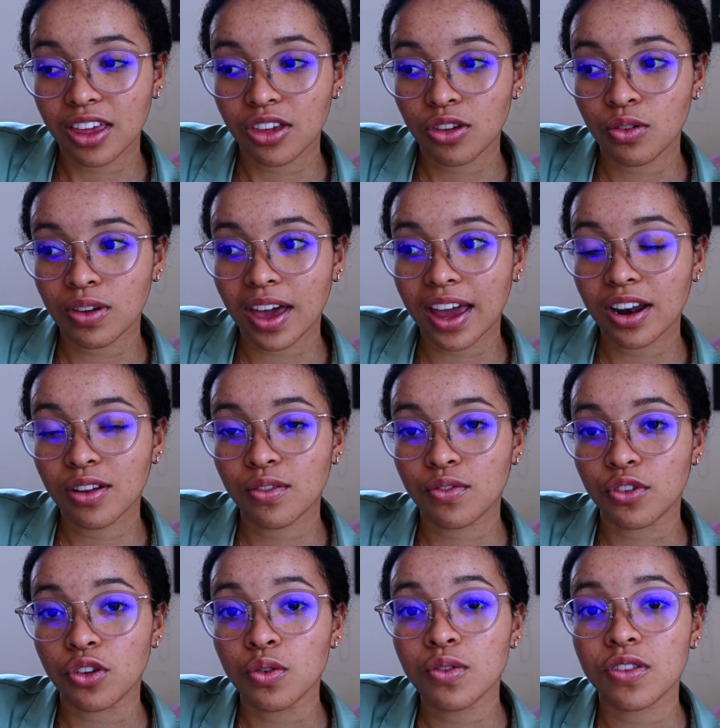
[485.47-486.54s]
you can
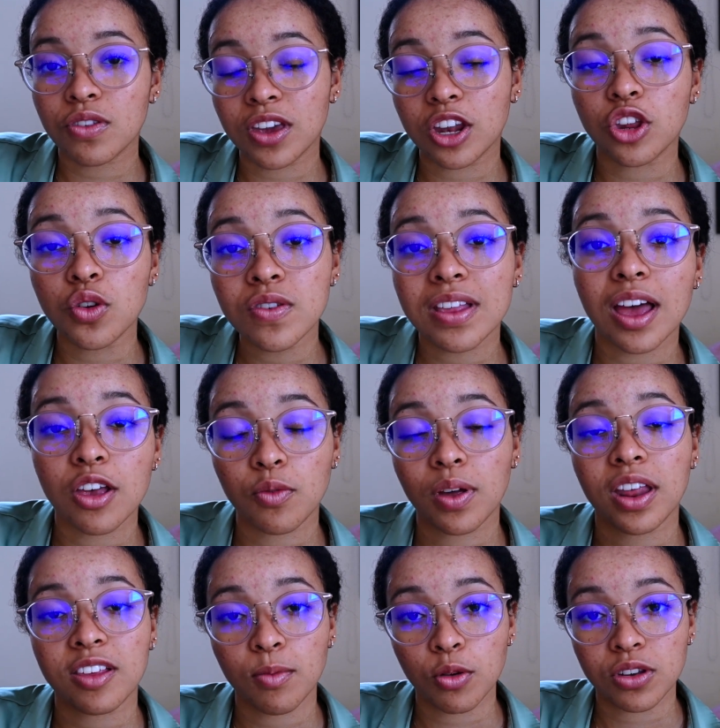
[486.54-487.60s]
use that as
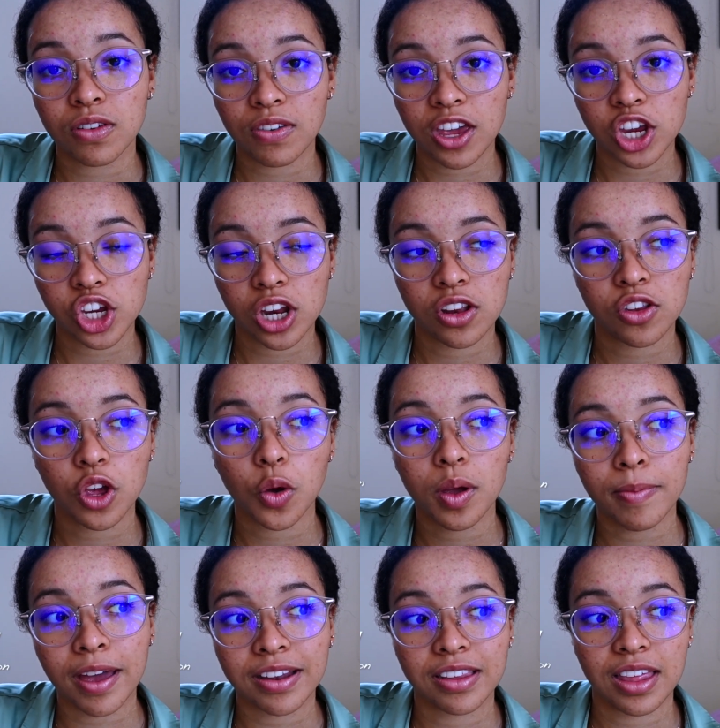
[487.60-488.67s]
well as motivation. So going
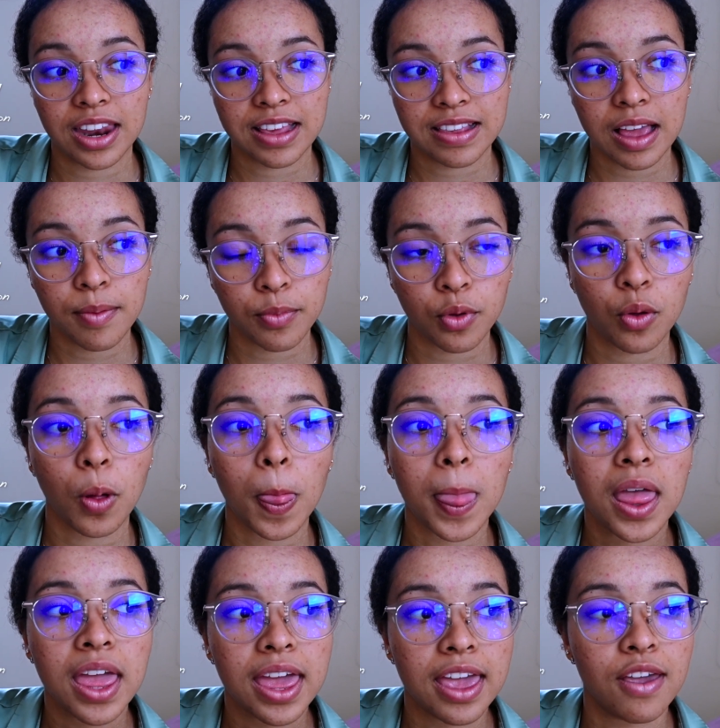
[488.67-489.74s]
back to that example,
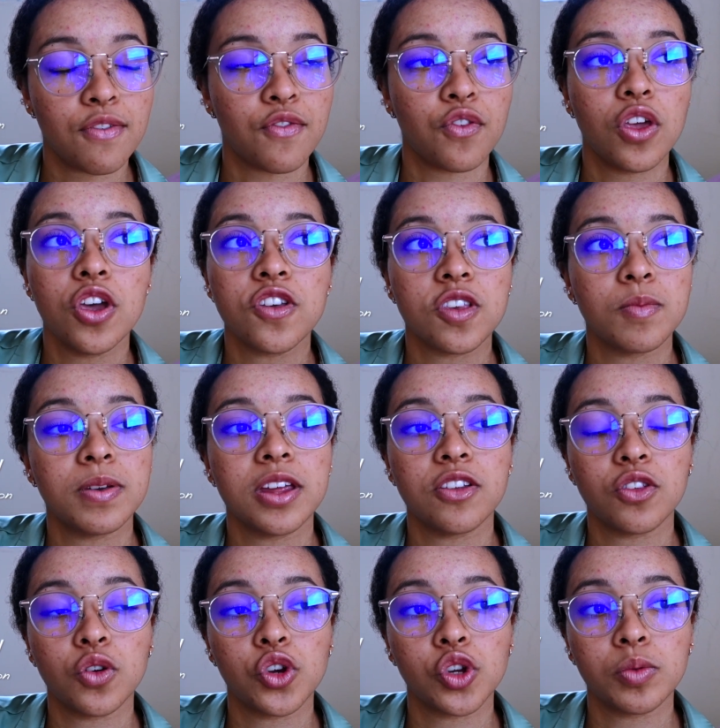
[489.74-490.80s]
if somebody in
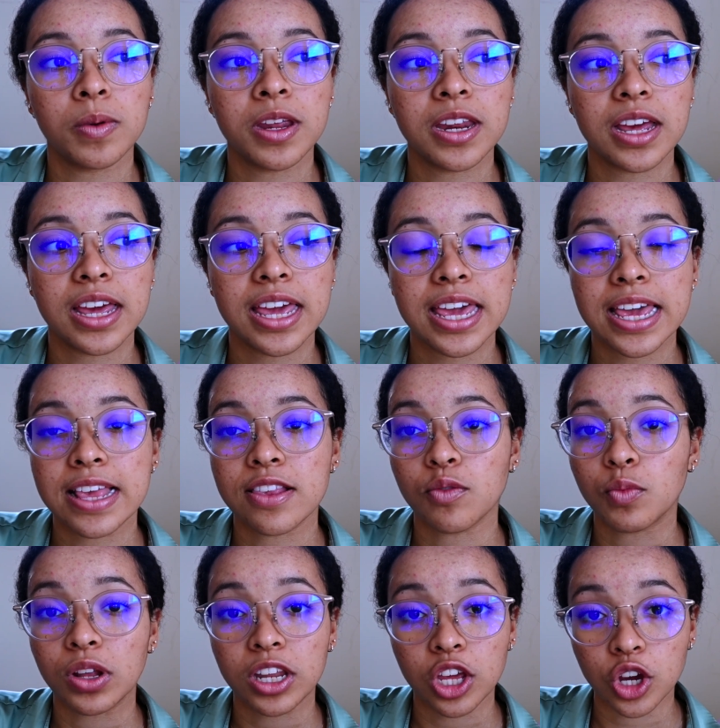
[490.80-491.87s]
social media is
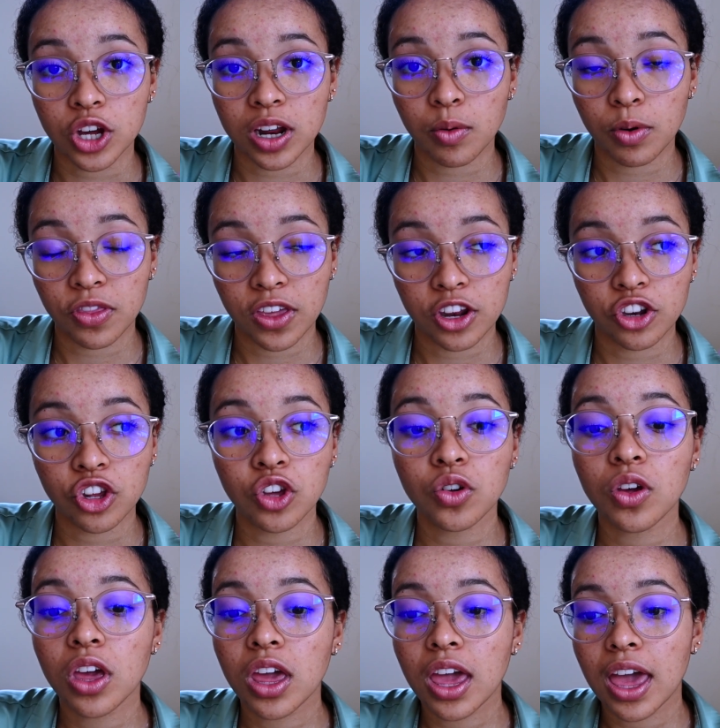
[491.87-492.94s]
really good at what they
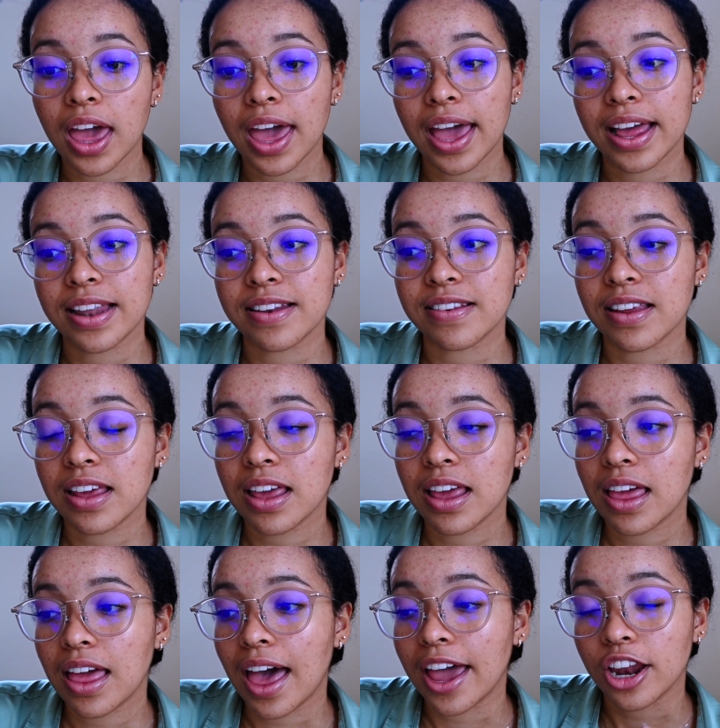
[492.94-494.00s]
do, and
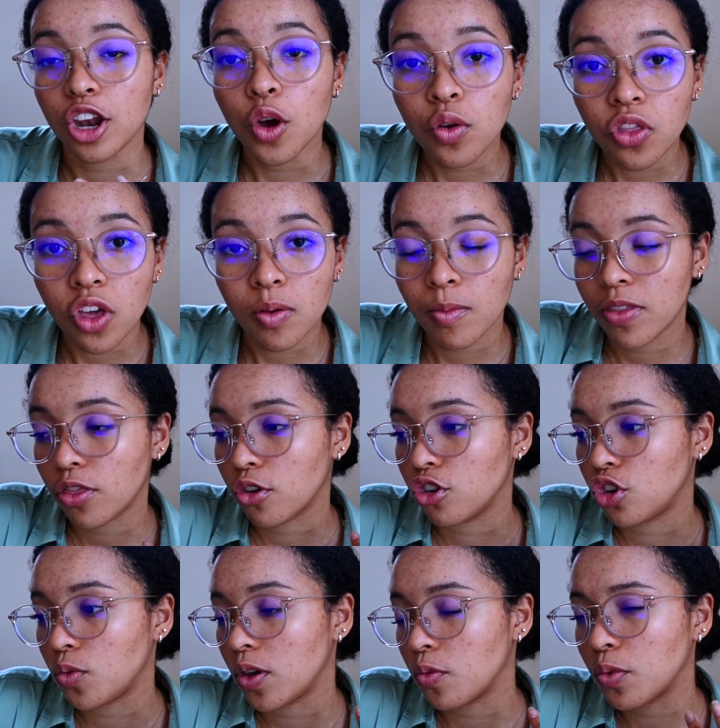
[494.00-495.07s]
I know them and they're
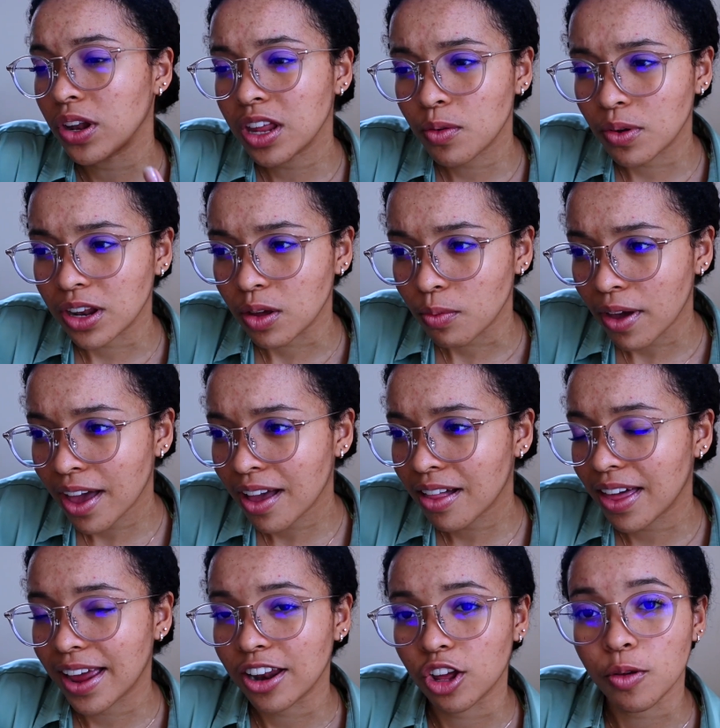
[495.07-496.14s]
doing really, really well,
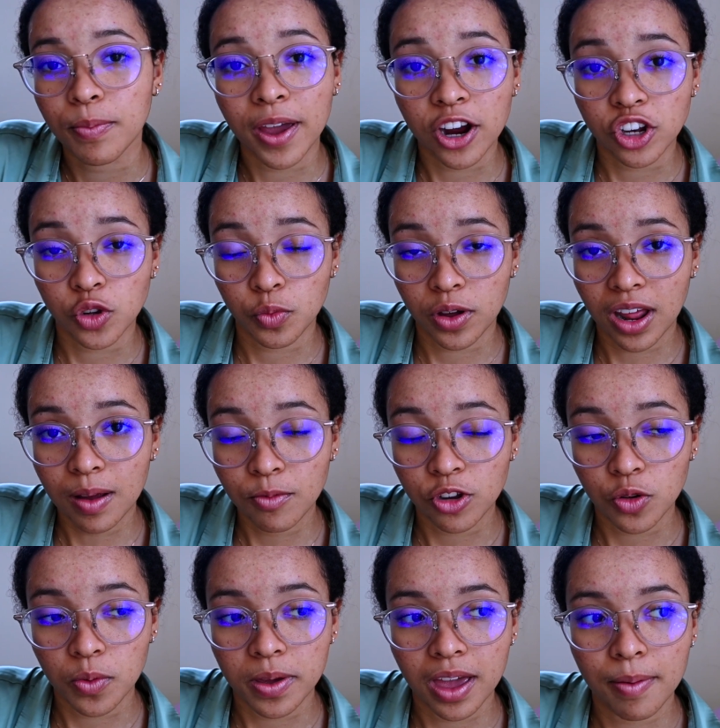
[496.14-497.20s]
and compared to what I'm
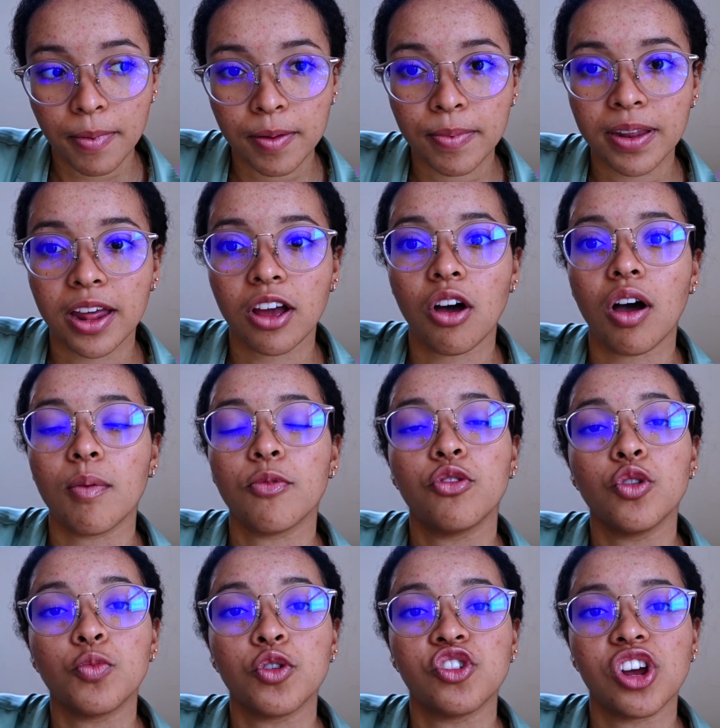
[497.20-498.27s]
doing, I might be like, oh, I'm
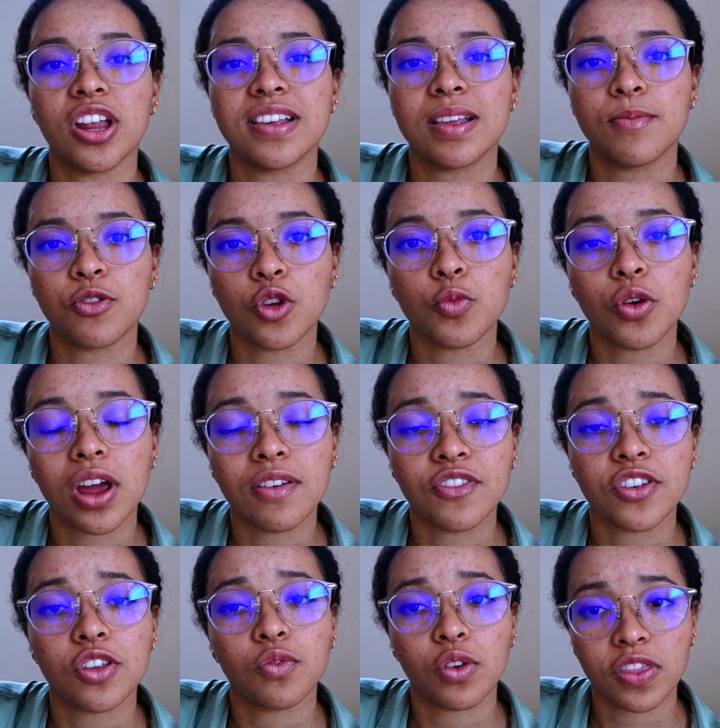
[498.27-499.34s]
super jealous, I'm super
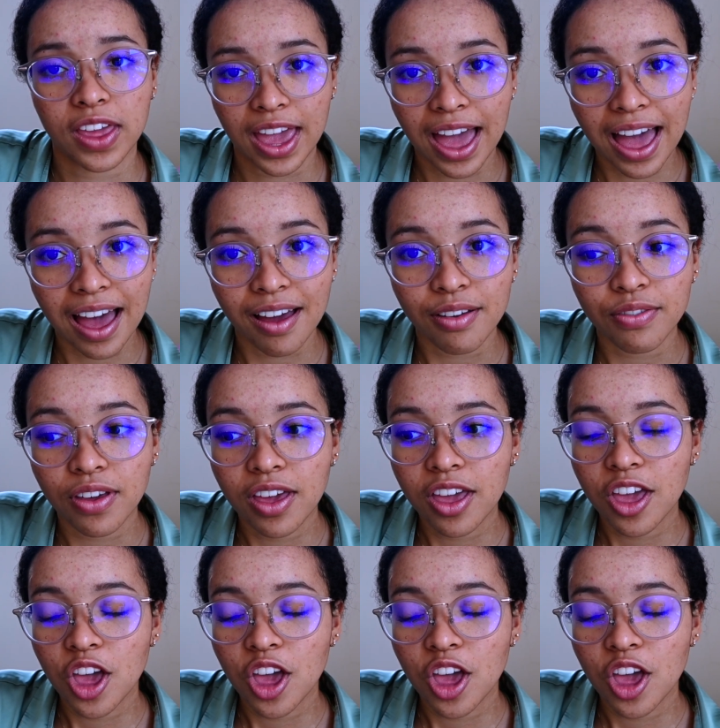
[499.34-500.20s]
envious of what they have.